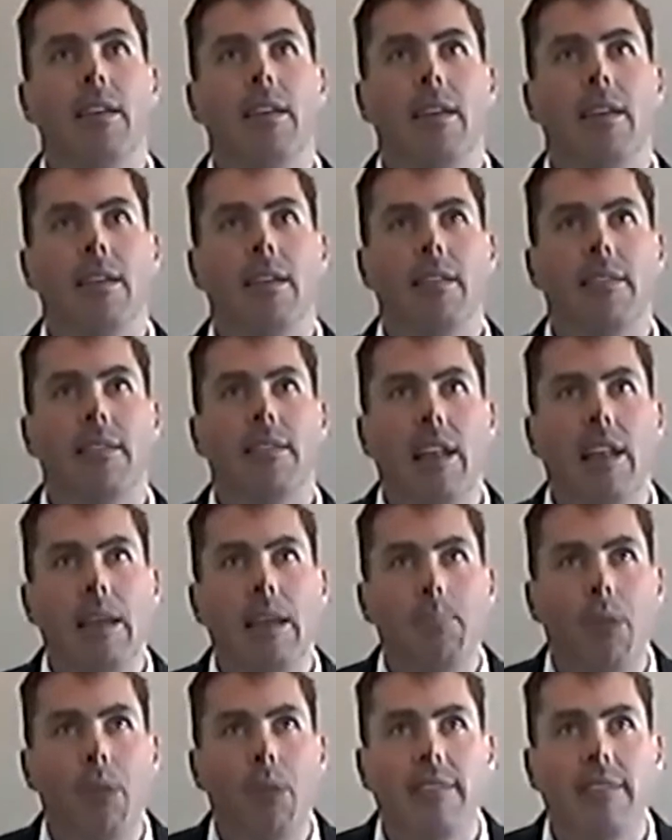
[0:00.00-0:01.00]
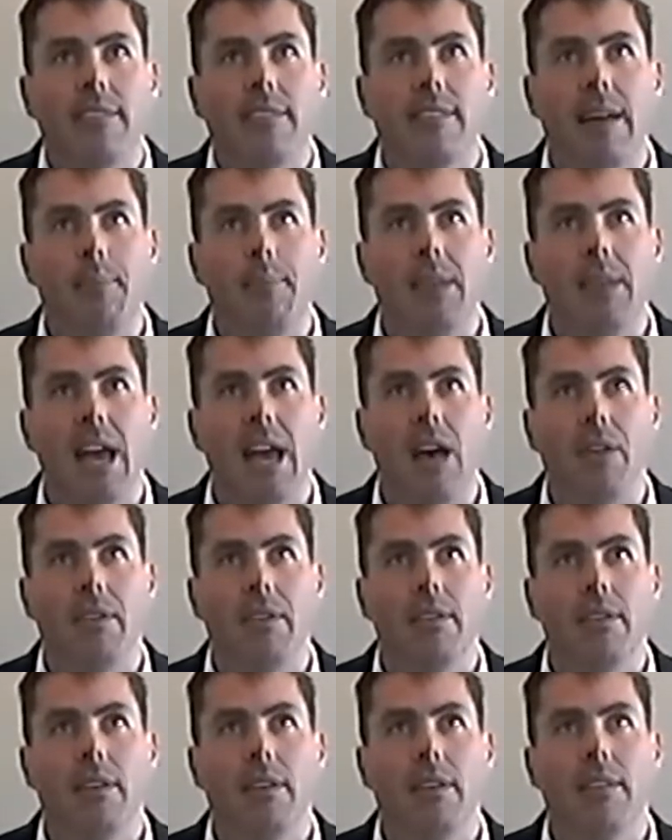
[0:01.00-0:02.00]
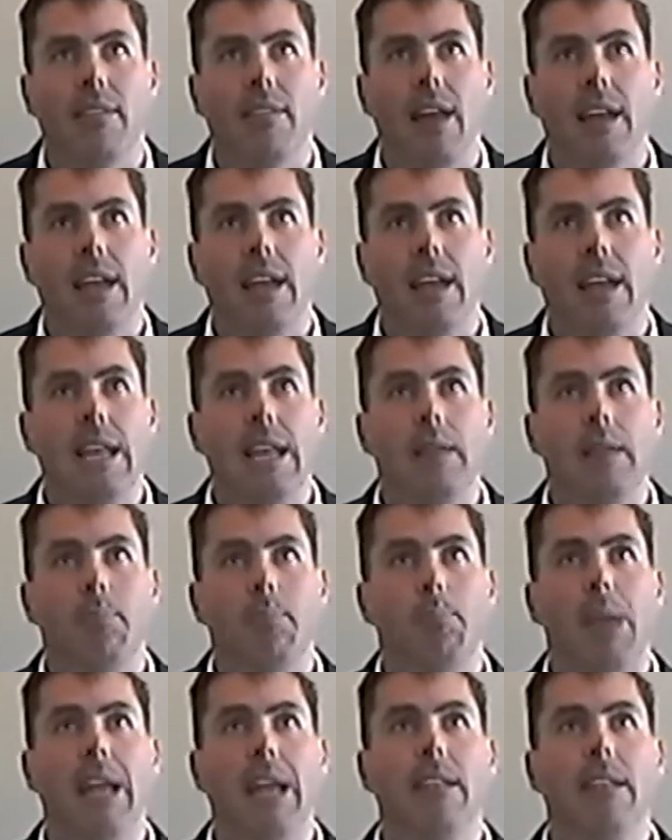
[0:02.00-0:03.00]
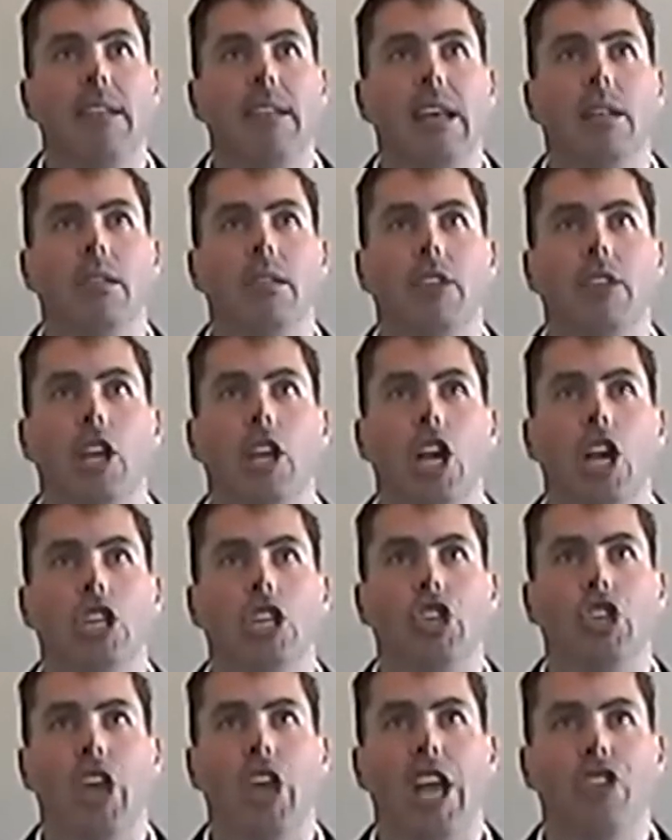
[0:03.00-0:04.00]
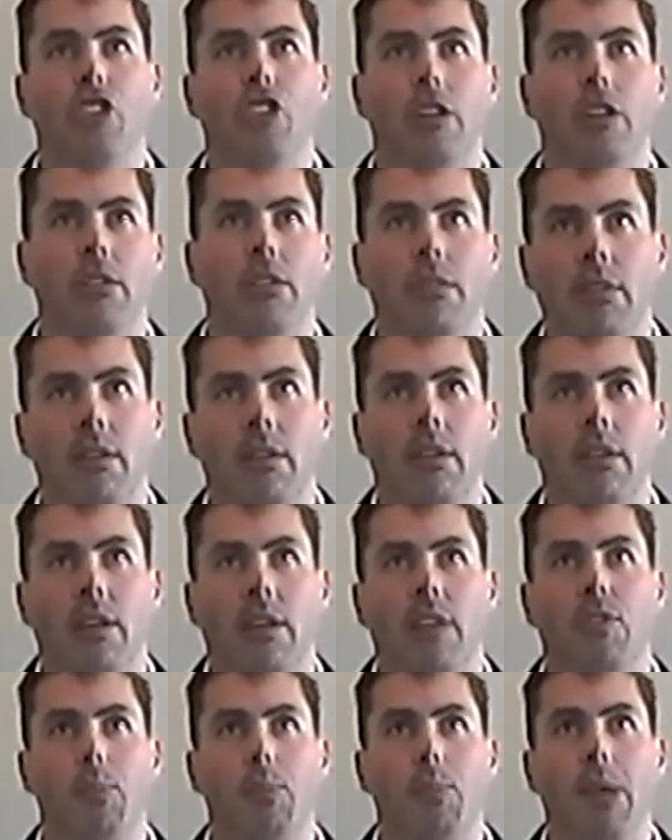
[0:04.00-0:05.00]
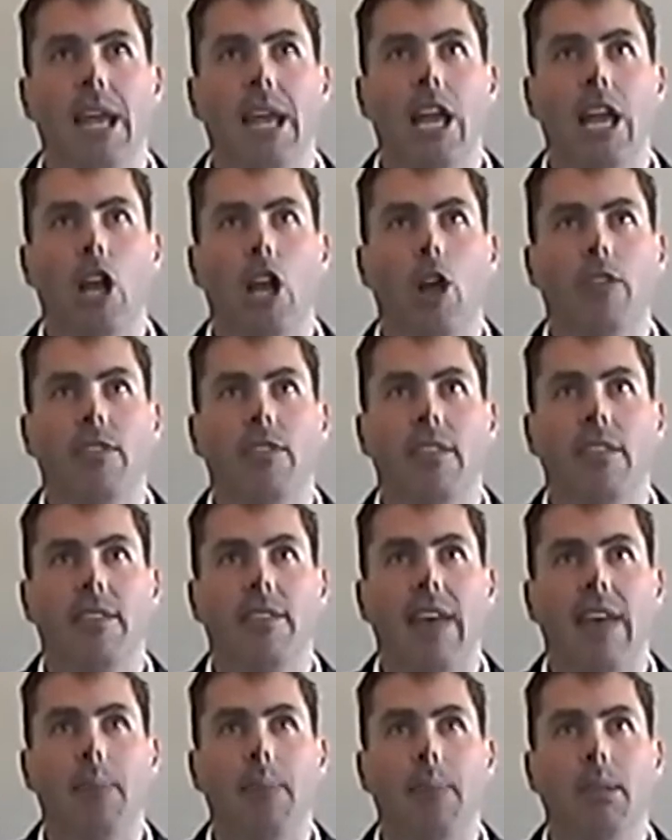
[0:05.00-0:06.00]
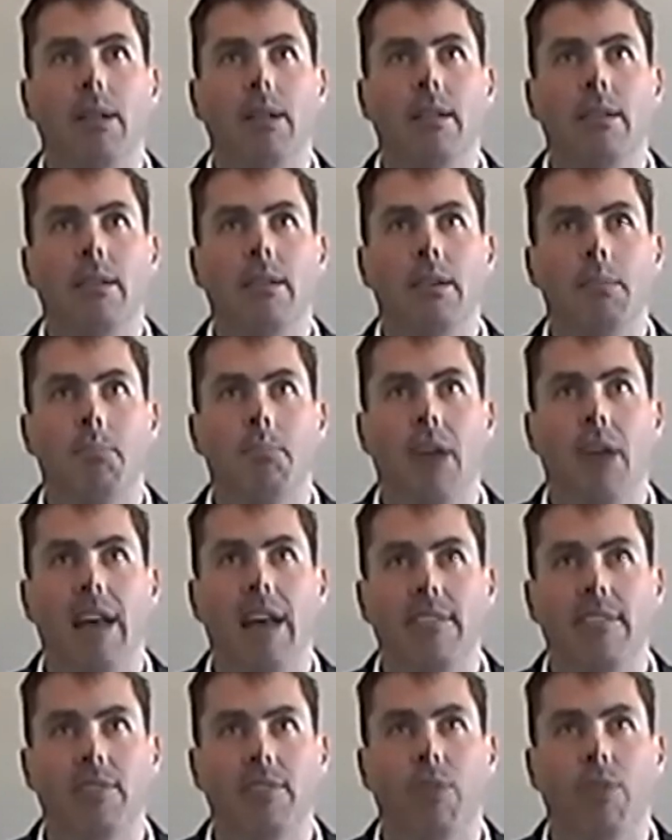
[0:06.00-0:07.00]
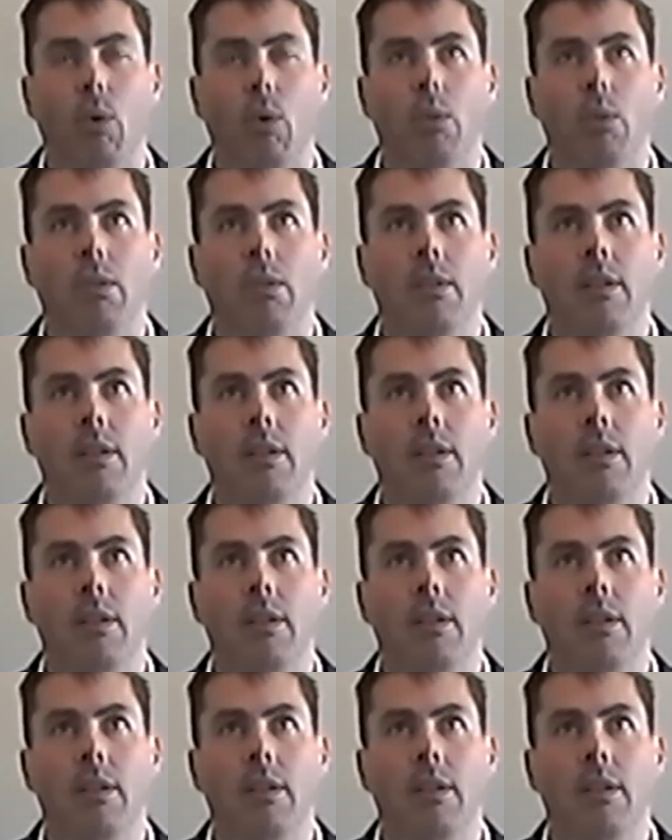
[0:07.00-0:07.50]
Suddenly prices come down. It's like any big deal negotiation. If you're bringing a lot to the table, prices fall.